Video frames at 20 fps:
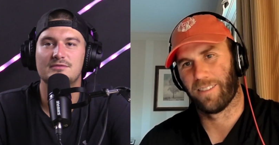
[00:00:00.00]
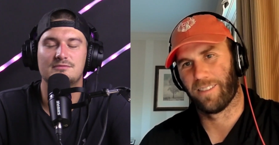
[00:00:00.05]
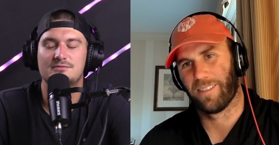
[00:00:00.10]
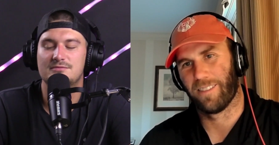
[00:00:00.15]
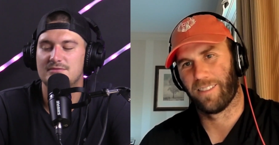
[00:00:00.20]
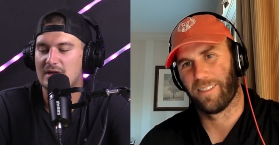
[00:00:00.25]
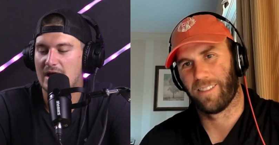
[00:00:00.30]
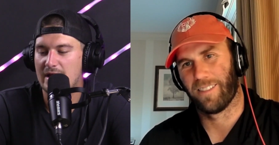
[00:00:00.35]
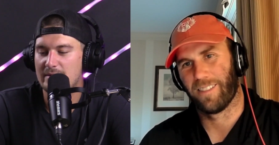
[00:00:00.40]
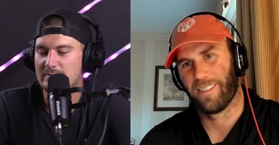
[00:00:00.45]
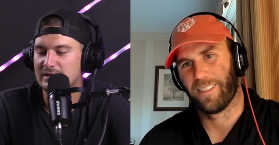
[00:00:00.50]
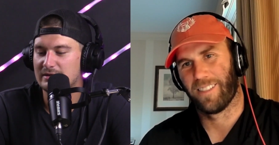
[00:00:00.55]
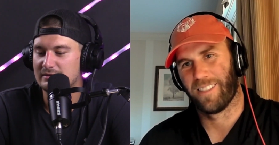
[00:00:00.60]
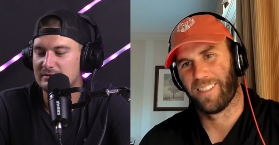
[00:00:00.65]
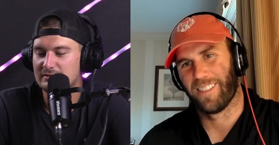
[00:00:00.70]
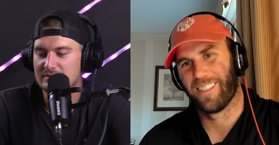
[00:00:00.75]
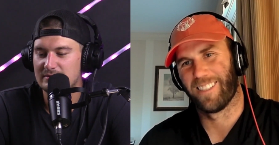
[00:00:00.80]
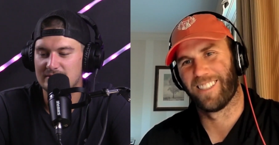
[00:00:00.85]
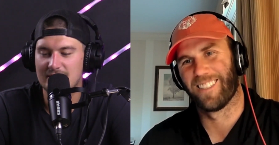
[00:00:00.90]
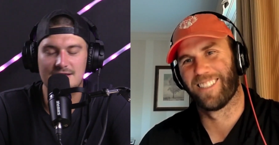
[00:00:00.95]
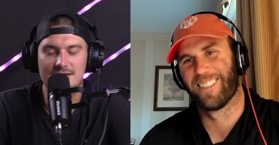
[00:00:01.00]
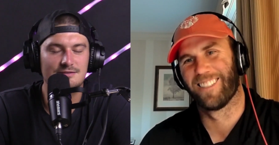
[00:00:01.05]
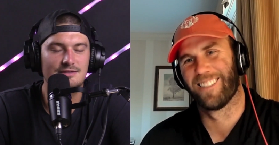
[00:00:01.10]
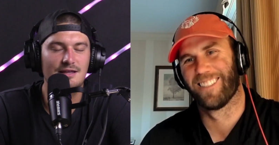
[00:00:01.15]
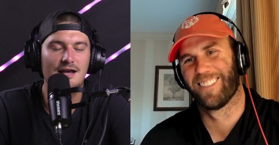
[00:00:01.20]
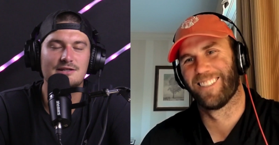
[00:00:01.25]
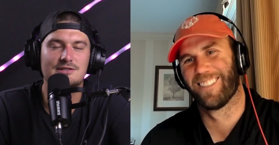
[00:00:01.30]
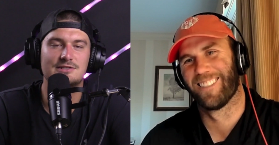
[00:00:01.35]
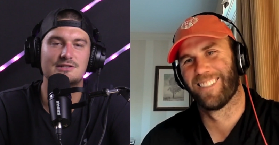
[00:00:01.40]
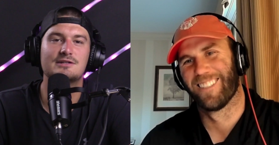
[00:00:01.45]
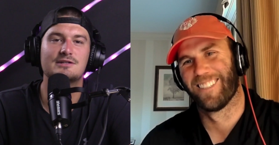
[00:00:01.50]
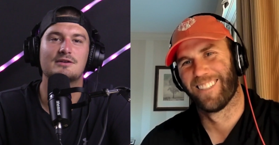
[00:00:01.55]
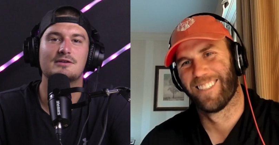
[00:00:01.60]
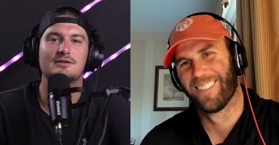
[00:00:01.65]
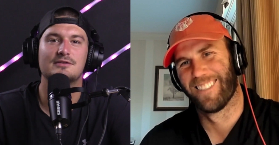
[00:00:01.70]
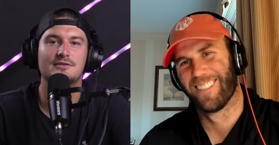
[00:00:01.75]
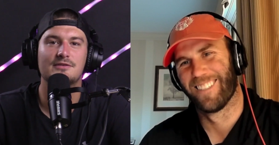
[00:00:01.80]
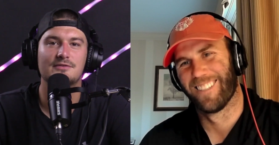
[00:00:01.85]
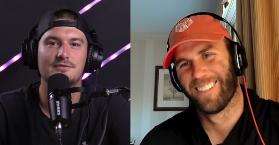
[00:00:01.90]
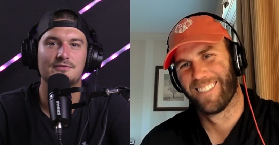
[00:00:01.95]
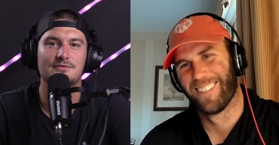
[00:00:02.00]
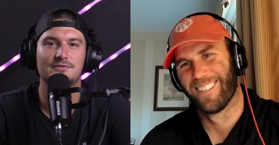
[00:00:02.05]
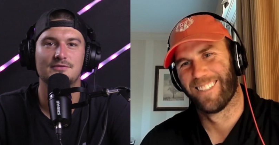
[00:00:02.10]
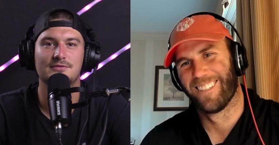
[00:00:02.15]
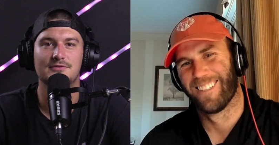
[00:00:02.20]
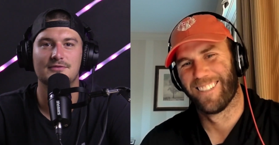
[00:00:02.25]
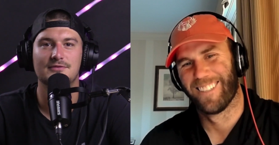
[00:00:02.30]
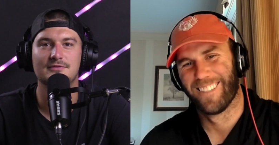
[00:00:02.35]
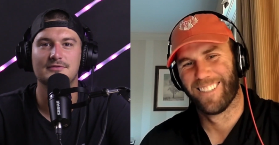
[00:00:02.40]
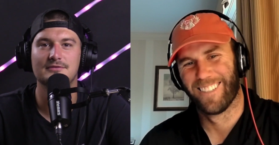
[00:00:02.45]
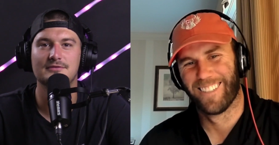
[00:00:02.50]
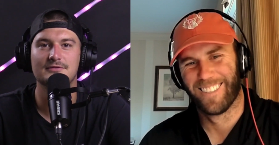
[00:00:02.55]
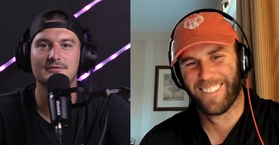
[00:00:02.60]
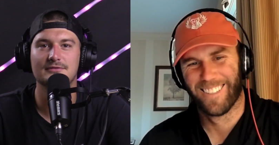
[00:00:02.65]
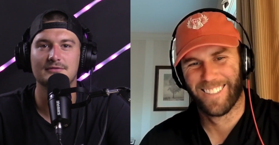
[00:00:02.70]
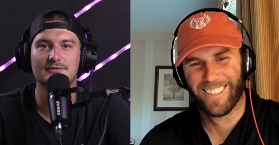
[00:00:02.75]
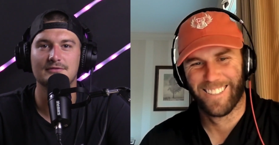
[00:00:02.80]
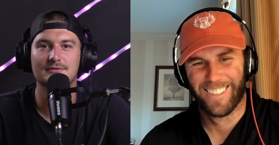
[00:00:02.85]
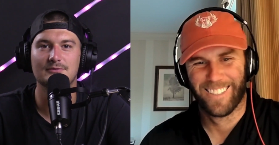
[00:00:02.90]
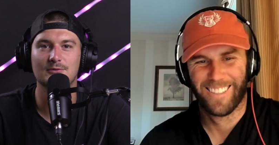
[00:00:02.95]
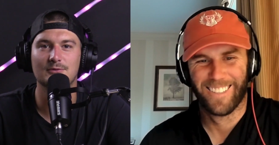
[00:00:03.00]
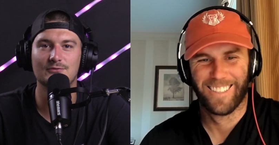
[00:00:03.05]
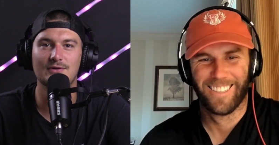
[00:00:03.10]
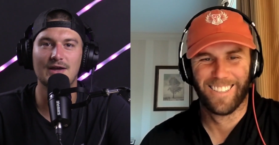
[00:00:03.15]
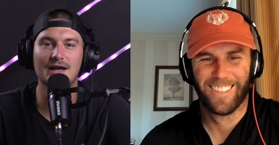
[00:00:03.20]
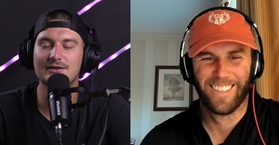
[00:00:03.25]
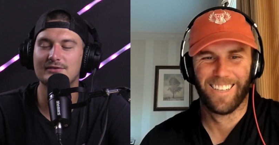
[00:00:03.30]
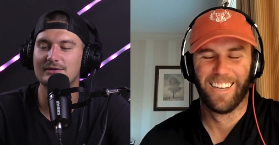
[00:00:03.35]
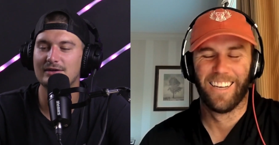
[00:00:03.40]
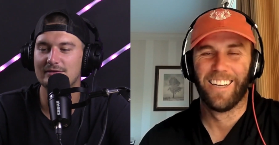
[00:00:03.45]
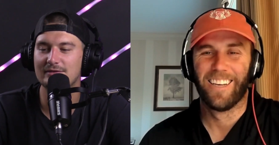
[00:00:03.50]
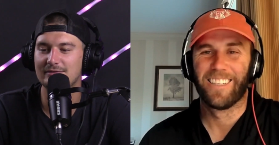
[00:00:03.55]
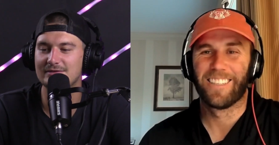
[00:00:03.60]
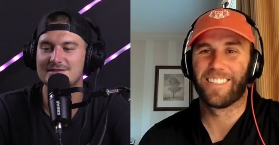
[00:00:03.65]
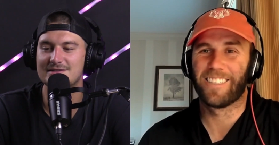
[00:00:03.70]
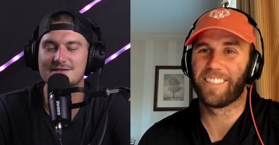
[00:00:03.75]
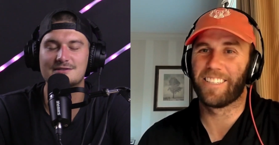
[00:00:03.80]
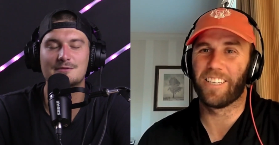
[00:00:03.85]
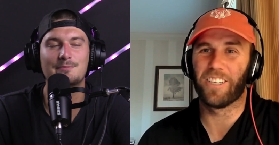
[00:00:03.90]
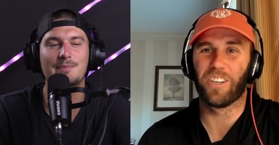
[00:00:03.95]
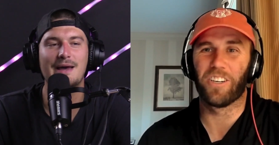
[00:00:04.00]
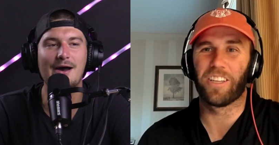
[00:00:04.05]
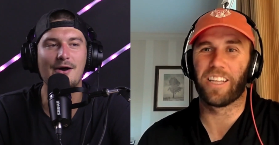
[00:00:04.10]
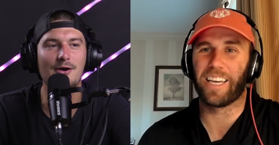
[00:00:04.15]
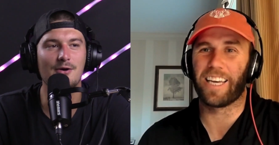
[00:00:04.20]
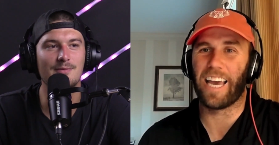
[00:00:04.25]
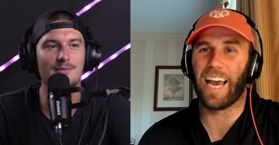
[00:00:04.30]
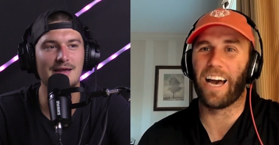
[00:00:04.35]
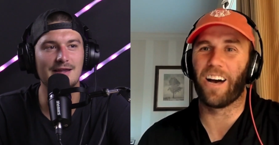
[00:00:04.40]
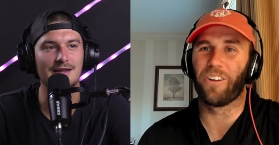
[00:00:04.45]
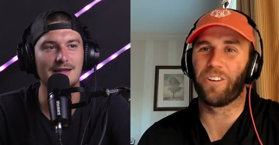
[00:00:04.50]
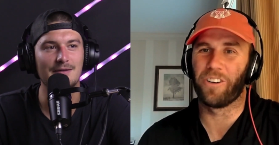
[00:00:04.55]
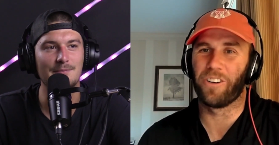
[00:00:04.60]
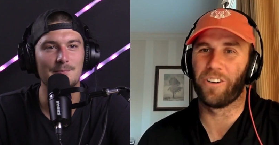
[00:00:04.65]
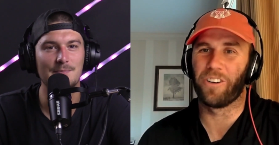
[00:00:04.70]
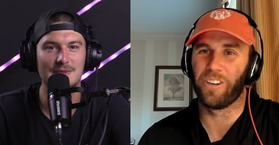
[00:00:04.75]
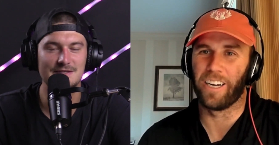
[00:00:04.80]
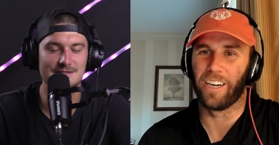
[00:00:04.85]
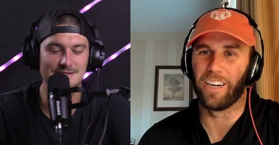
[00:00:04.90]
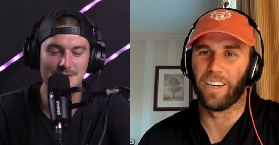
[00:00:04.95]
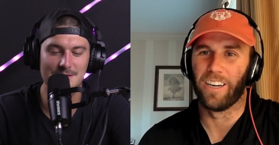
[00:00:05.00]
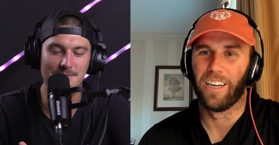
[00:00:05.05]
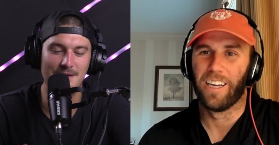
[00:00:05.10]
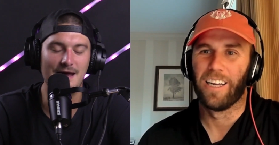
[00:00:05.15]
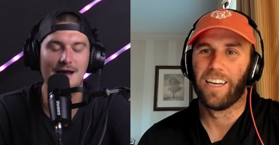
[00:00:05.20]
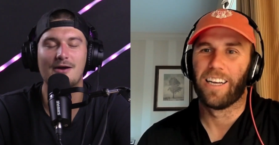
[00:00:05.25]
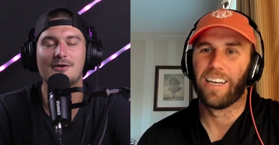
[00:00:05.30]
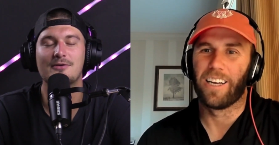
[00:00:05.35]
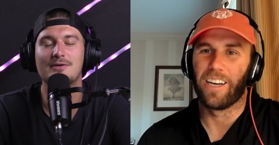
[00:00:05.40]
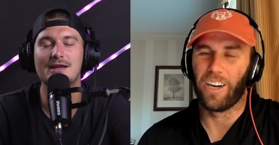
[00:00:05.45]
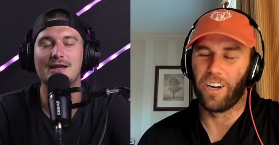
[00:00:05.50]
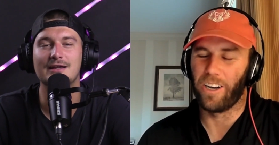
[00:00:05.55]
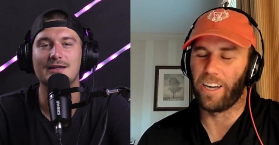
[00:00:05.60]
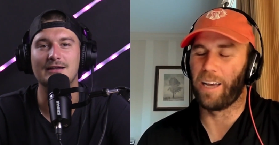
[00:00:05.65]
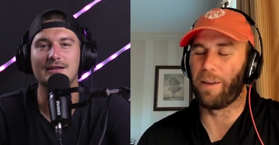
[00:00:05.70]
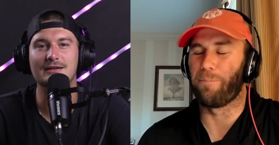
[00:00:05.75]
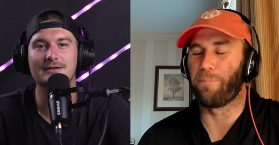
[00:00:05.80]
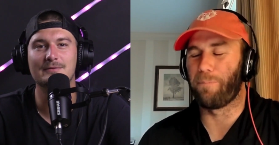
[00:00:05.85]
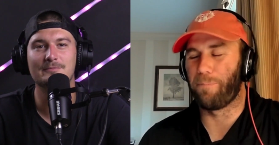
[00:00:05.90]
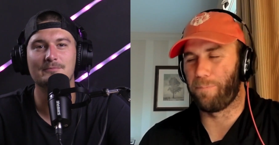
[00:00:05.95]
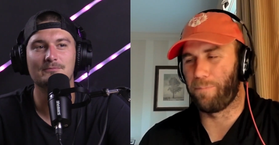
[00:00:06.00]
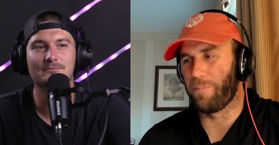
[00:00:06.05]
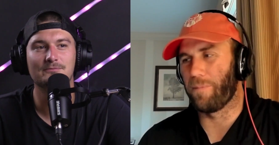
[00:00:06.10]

Speaker 1: I mean, that's last year. We're factor. Uh, this is a power well, ranking. This is a power ranking. Okay.